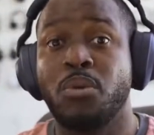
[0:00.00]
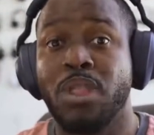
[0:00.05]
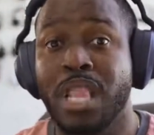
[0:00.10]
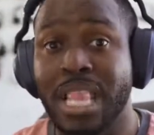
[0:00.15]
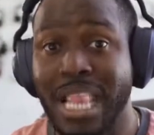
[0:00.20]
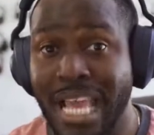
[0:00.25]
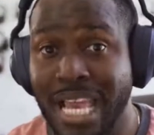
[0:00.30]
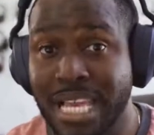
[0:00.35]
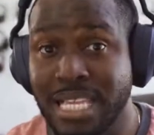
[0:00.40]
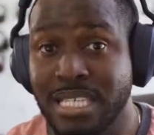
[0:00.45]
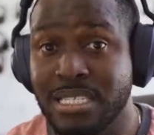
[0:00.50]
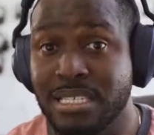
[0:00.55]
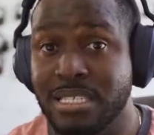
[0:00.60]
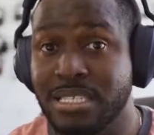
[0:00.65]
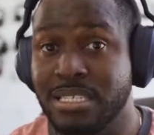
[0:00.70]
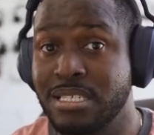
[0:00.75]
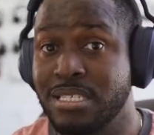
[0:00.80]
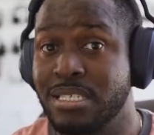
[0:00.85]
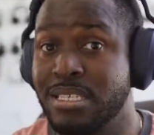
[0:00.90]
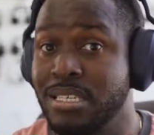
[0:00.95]
would like to
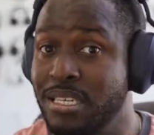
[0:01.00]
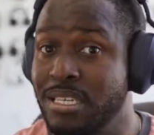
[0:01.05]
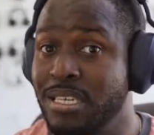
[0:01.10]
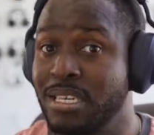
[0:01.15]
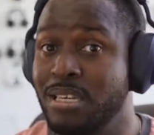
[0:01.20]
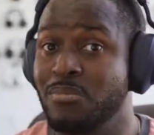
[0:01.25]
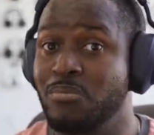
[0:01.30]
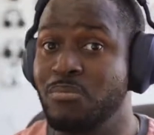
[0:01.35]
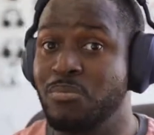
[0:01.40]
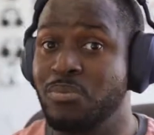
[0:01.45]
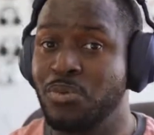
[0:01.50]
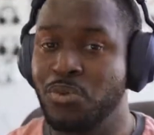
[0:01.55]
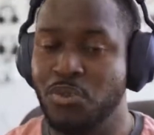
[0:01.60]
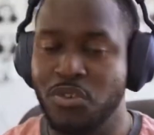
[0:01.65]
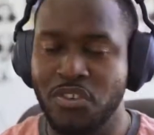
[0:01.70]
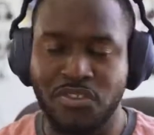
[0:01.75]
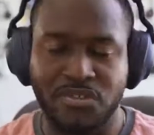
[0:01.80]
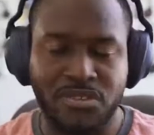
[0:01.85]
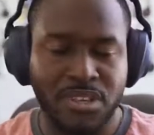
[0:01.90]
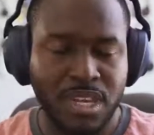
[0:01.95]
see
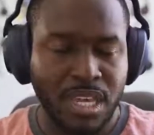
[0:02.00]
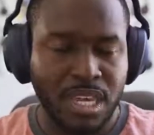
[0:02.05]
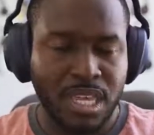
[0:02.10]
improved.